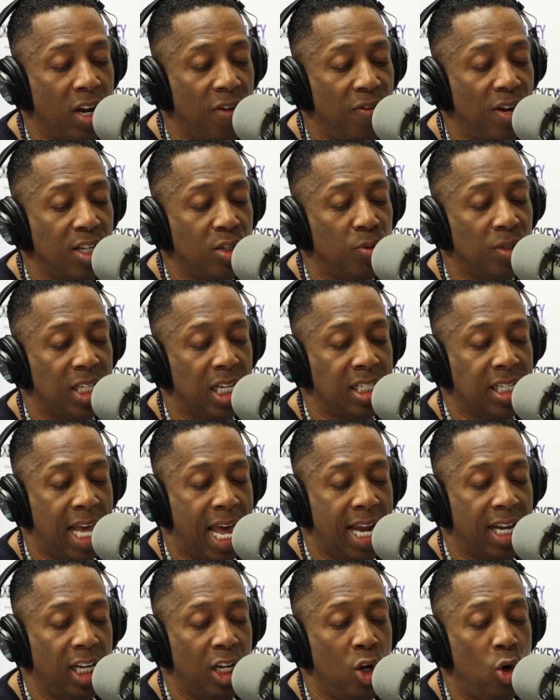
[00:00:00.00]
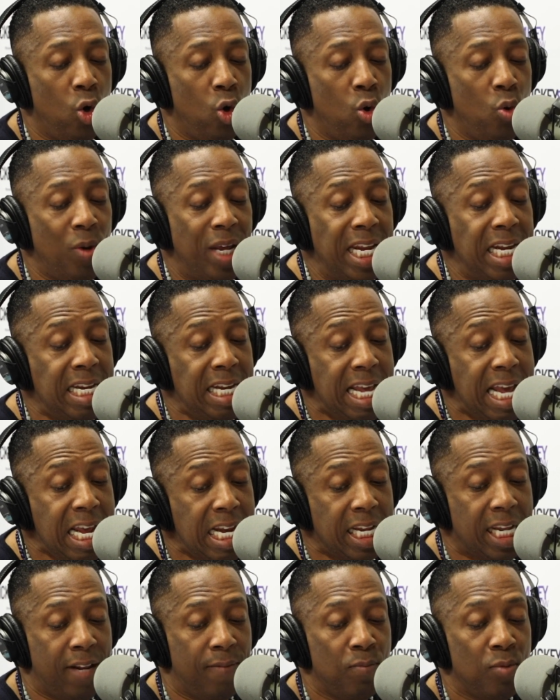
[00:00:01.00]
of us was exactly who we
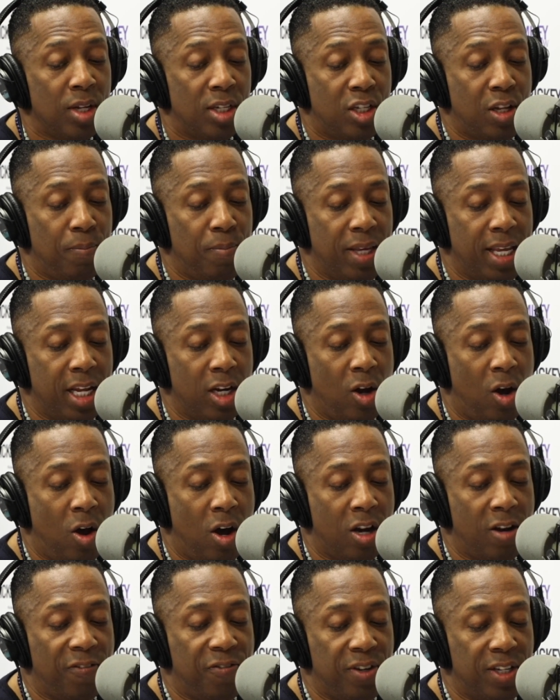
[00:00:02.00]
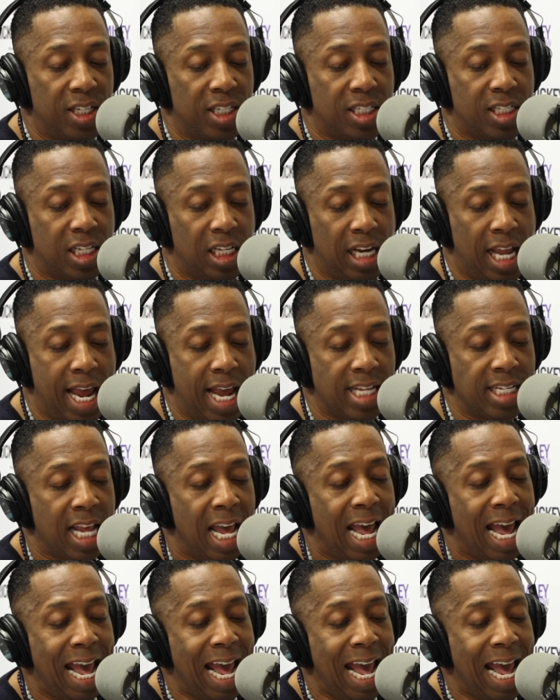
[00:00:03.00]
needed to be in order for this to last,